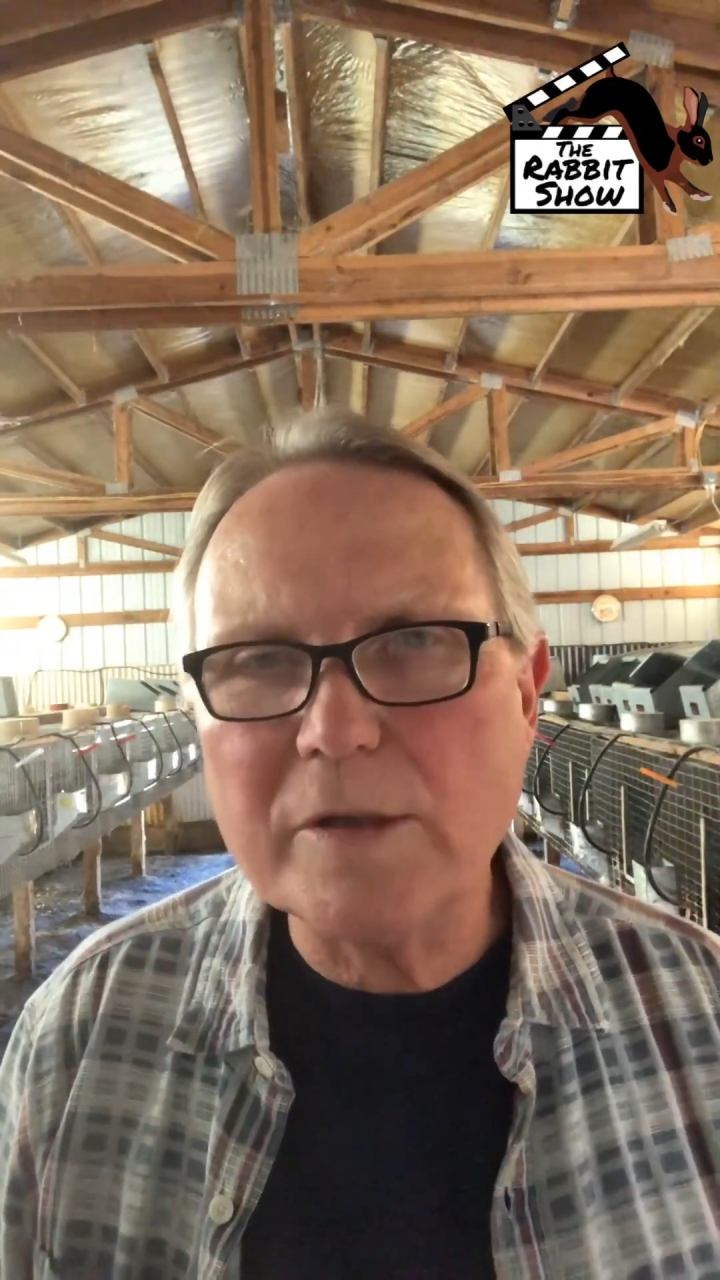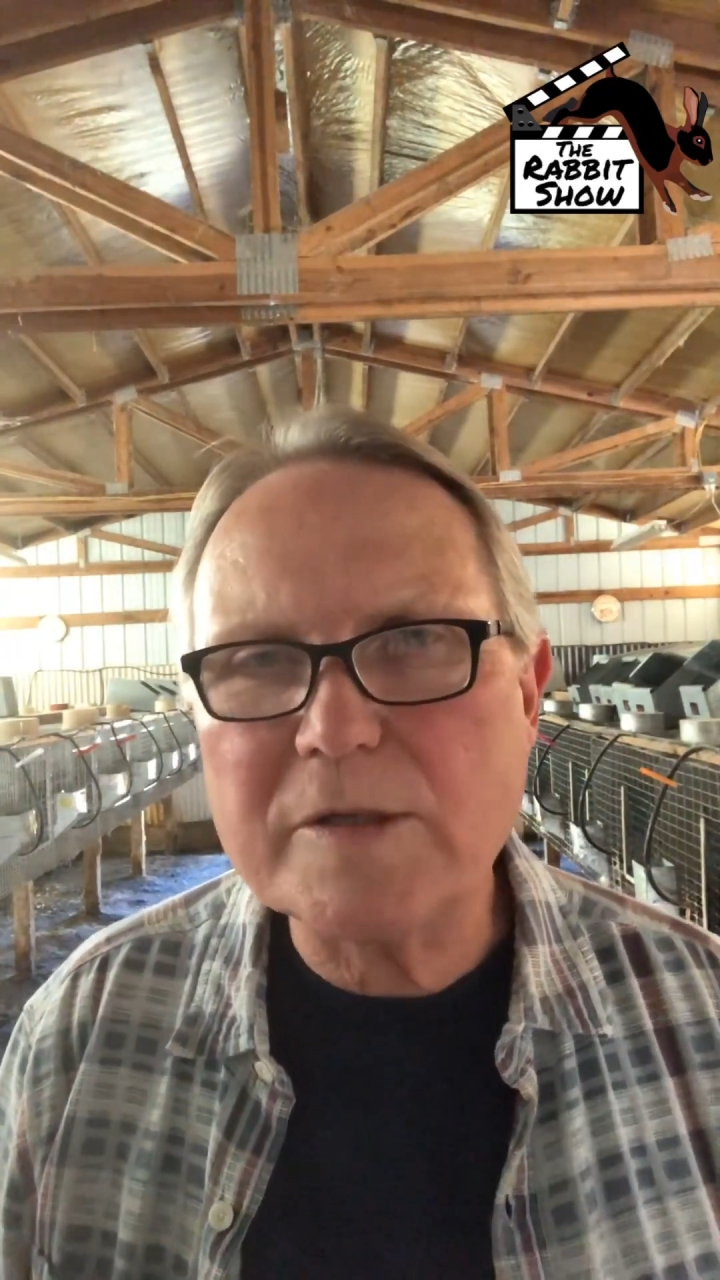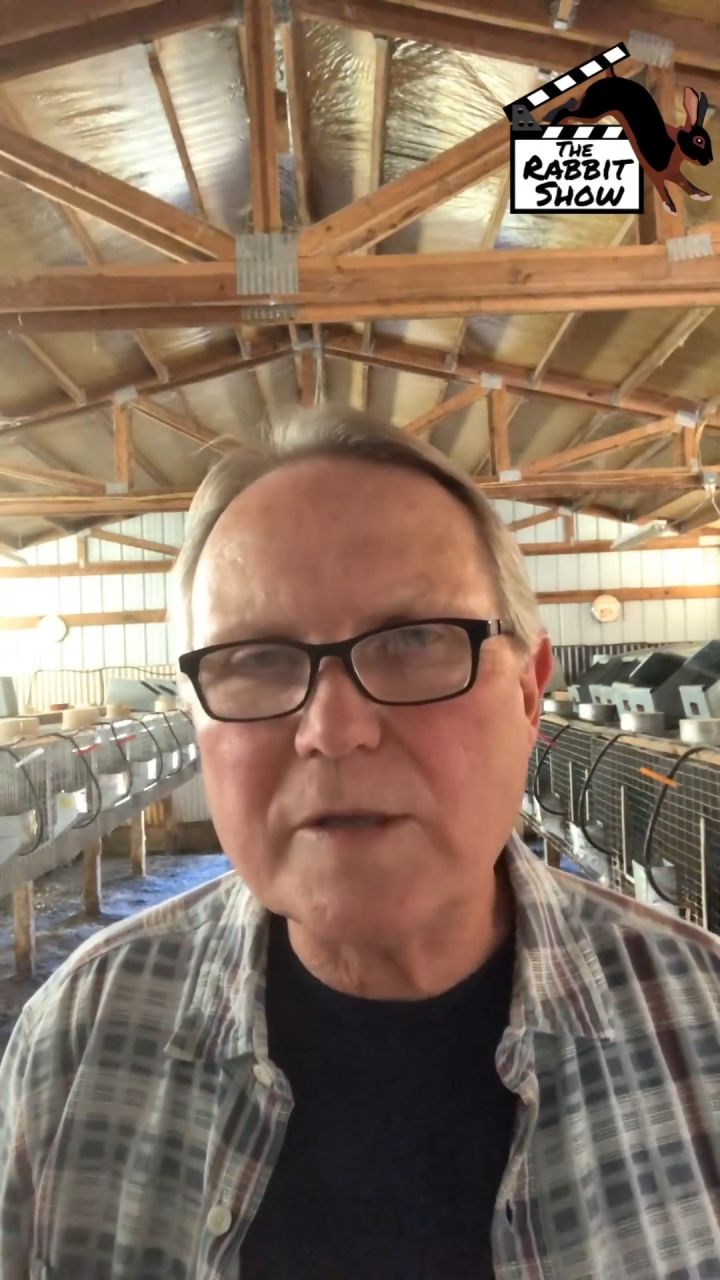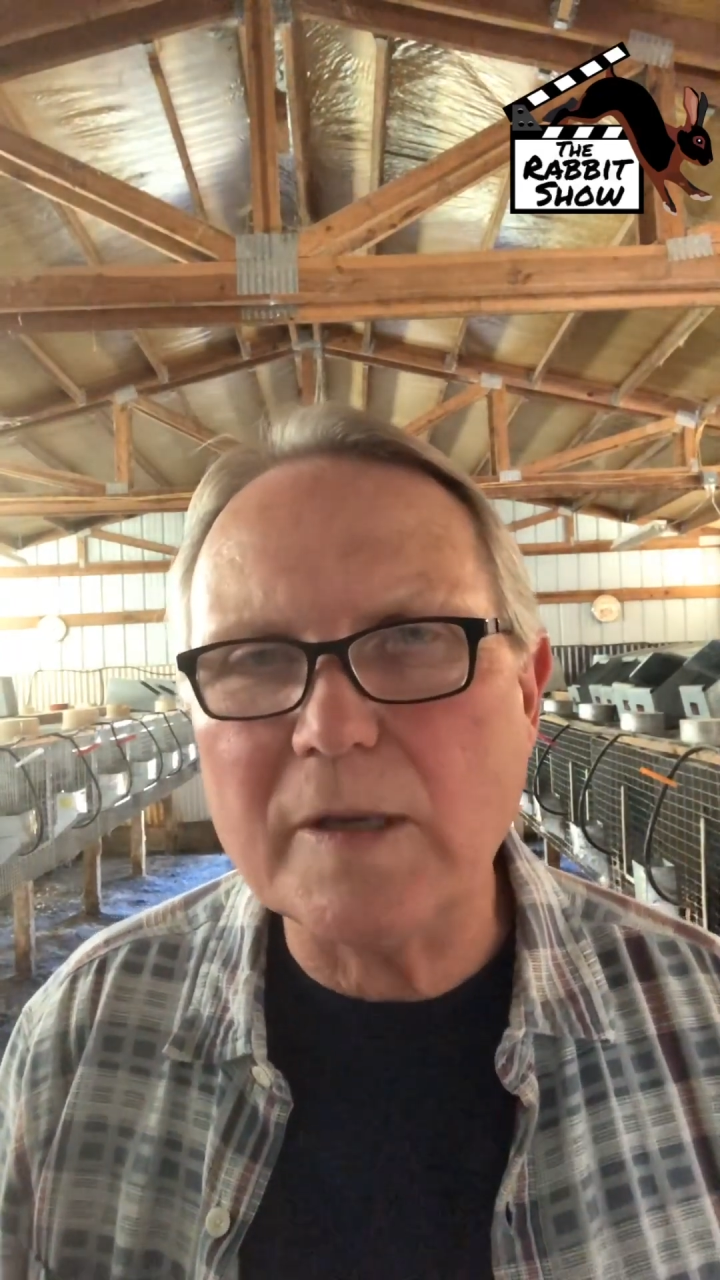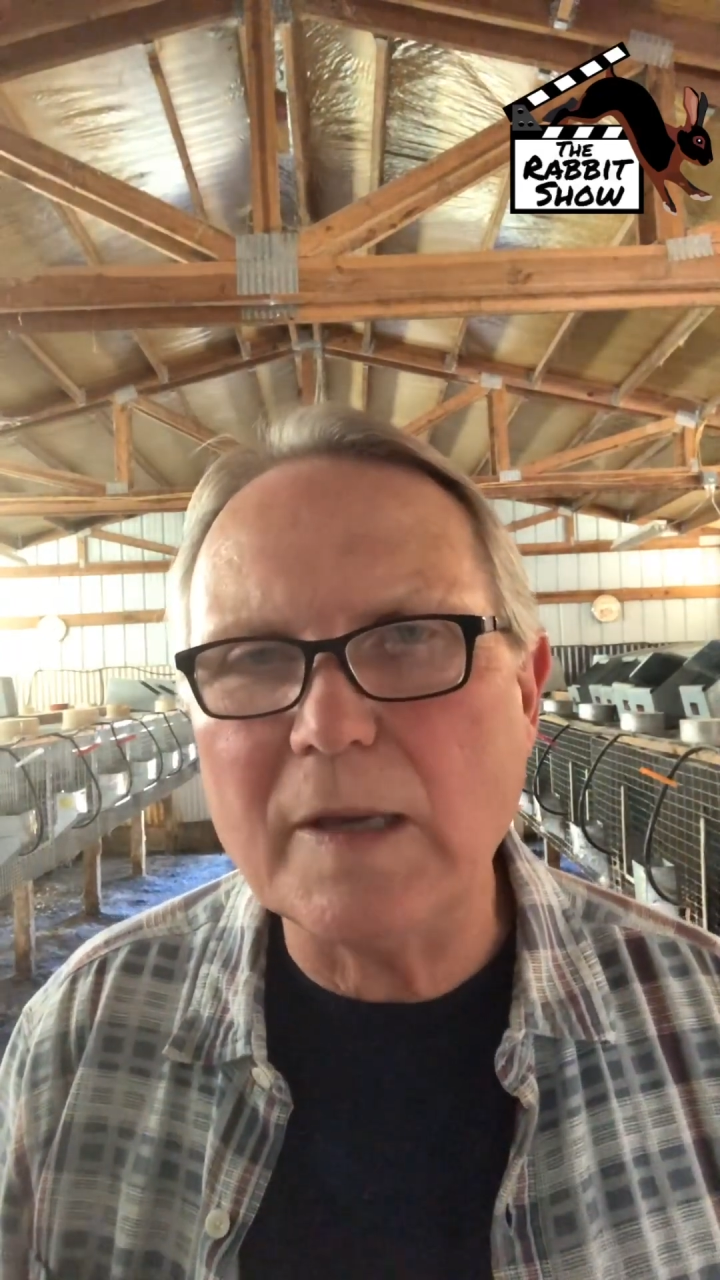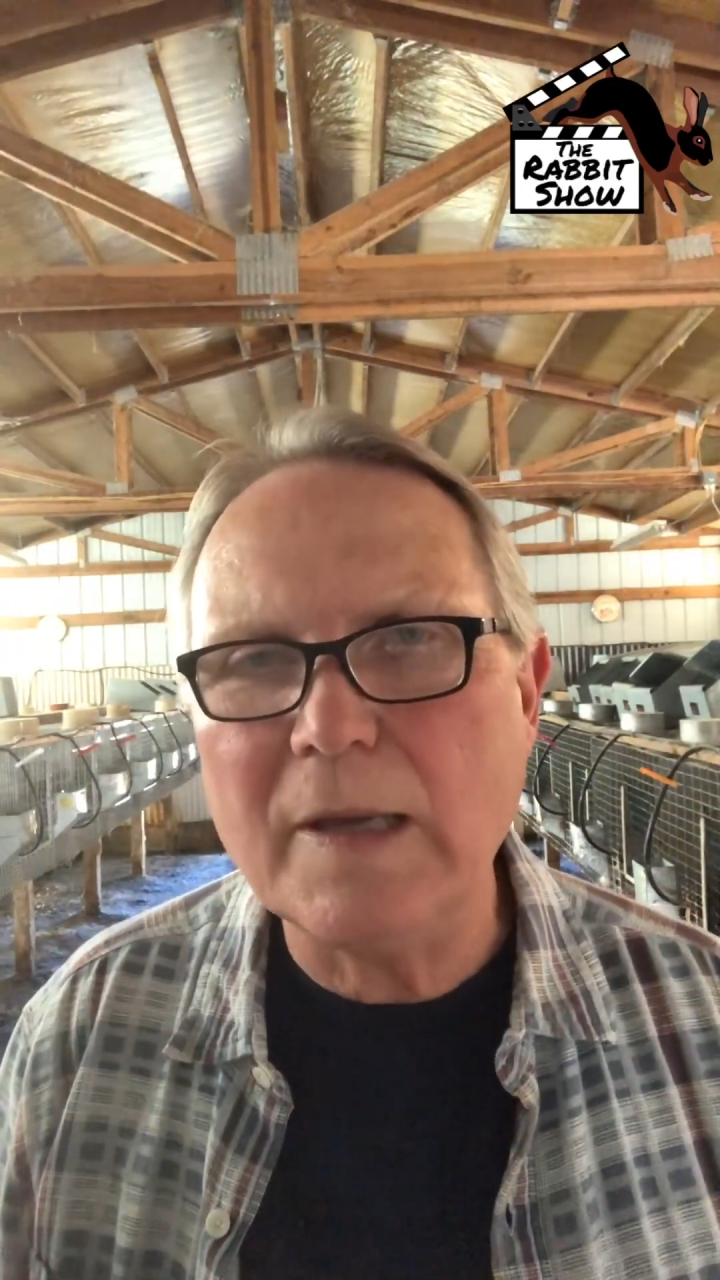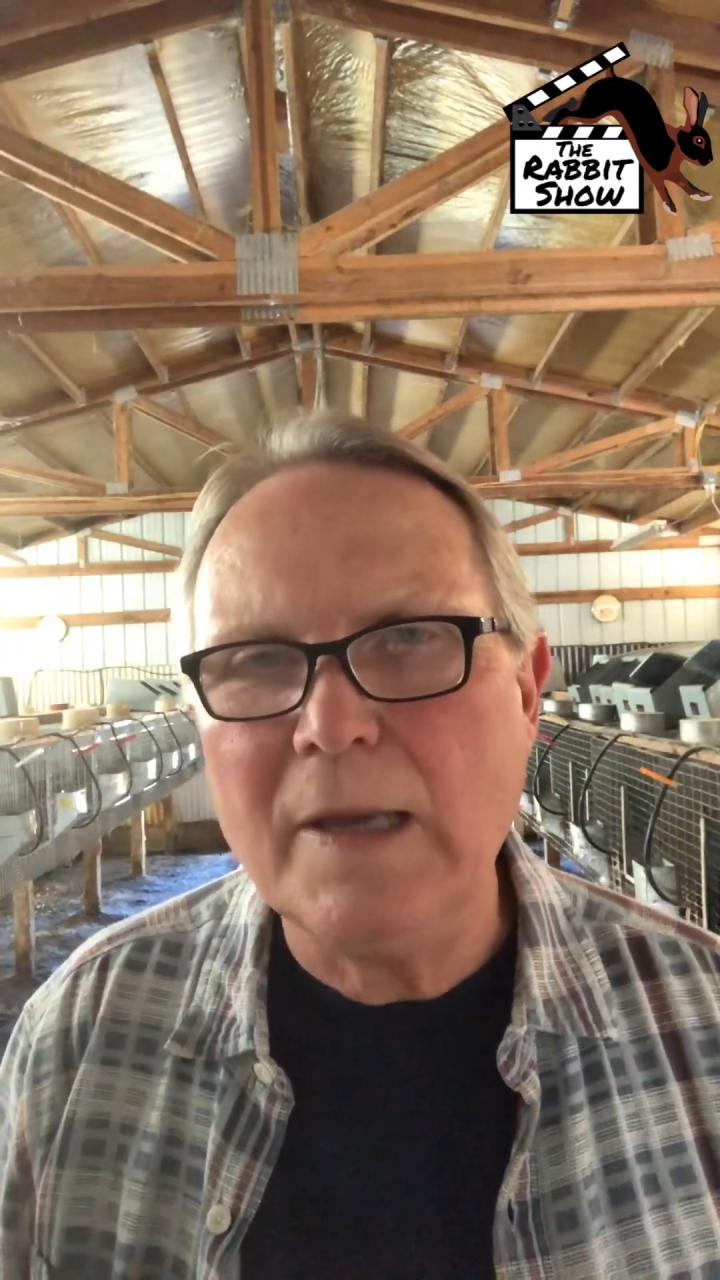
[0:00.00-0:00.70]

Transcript: is to